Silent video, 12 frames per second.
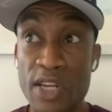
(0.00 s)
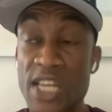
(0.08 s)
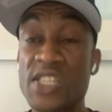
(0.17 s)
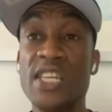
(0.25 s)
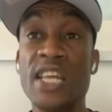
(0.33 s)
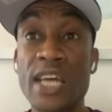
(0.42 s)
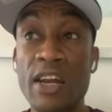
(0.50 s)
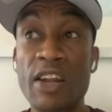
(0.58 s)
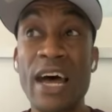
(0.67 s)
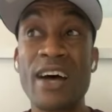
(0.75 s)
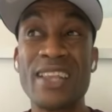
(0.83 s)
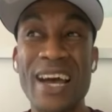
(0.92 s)
They still need
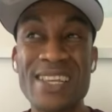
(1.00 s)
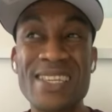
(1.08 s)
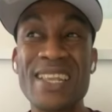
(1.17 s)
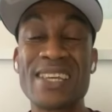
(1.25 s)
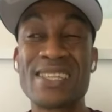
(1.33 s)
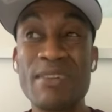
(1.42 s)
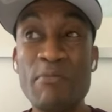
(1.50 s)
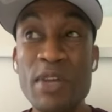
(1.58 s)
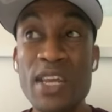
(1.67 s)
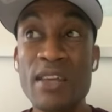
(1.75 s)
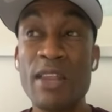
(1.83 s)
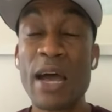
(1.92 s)
another. I think they're still
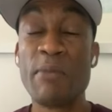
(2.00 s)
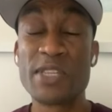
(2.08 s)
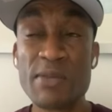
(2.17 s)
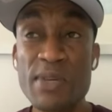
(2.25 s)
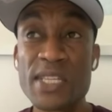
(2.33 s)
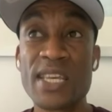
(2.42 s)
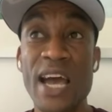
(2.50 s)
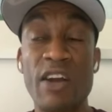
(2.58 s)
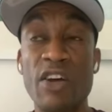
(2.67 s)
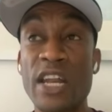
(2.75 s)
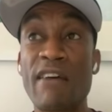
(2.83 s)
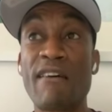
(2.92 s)
missing
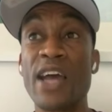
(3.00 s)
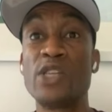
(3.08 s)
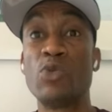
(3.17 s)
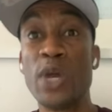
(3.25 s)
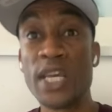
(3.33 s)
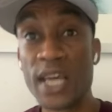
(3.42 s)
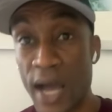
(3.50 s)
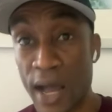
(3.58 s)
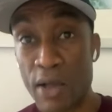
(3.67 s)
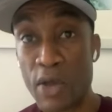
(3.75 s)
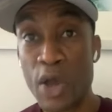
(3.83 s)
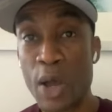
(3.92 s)
another right
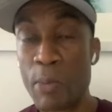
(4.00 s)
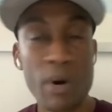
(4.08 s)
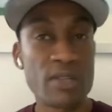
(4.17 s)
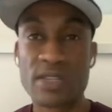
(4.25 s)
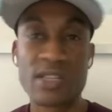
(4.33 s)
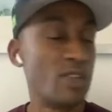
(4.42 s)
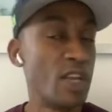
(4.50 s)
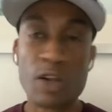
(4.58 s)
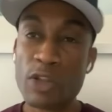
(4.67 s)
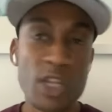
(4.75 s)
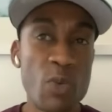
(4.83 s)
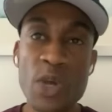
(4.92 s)
winger. But
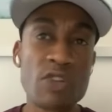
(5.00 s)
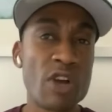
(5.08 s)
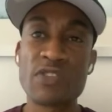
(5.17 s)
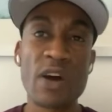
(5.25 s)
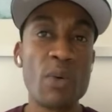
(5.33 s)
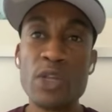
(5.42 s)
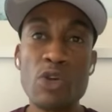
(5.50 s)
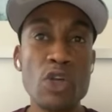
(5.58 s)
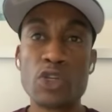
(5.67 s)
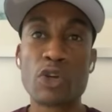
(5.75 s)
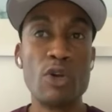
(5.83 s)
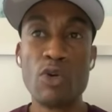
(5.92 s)
the transfer window
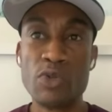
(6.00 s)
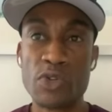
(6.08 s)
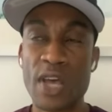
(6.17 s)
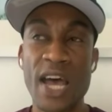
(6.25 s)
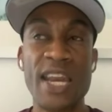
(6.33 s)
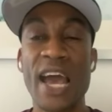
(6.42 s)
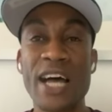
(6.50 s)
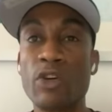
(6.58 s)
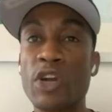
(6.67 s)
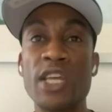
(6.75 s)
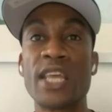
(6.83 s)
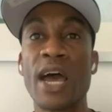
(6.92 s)
is closed and they
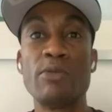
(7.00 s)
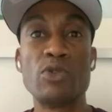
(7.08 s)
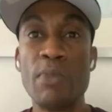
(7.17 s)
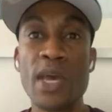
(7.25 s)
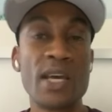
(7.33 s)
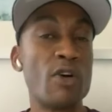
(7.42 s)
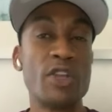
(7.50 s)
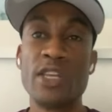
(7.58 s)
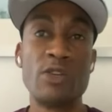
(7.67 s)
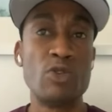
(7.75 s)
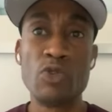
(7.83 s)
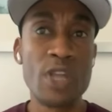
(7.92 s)
had all the time
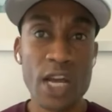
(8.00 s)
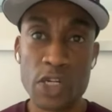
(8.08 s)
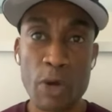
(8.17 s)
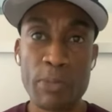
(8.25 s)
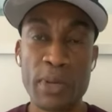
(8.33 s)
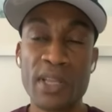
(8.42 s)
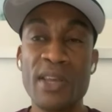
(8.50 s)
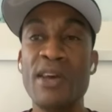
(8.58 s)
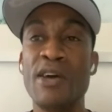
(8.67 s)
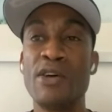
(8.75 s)
to do their shopping.